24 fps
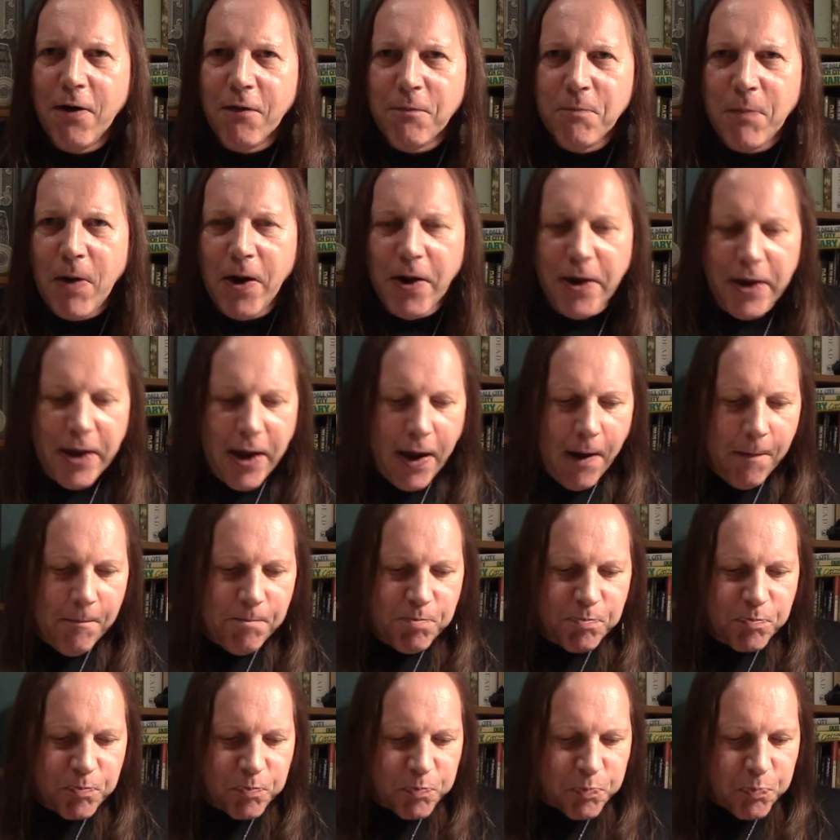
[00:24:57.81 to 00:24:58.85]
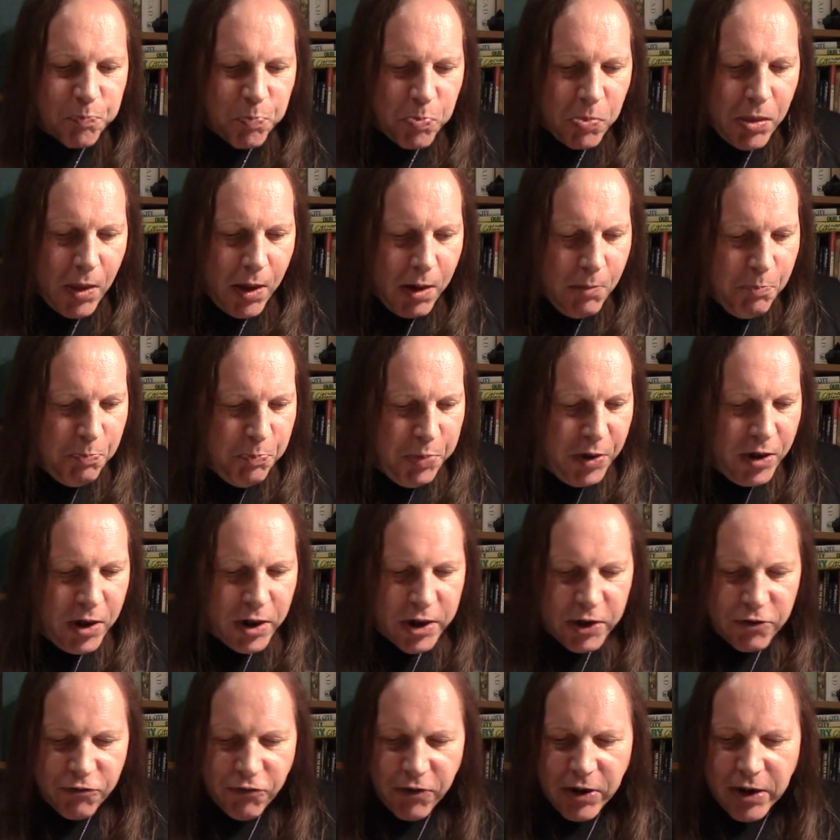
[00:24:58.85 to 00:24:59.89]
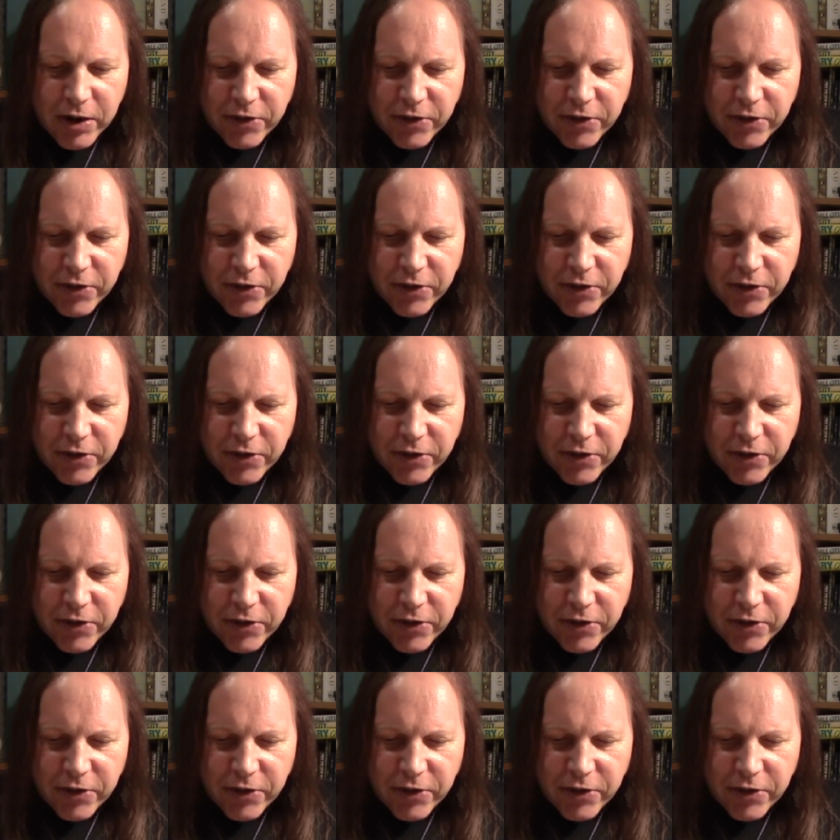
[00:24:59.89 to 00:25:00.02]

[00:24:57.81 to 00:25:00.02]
my purgatory